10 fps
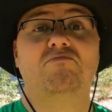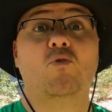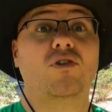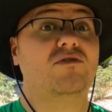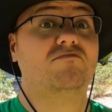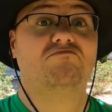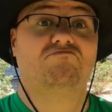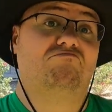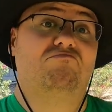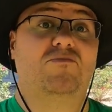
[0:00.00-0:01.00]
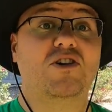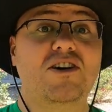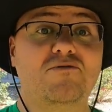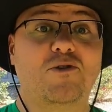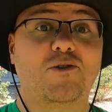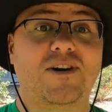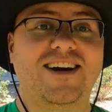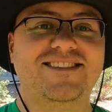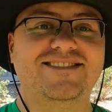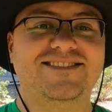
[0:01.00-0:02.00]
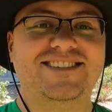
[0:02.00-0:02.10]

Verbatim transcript: Worth looking for, right?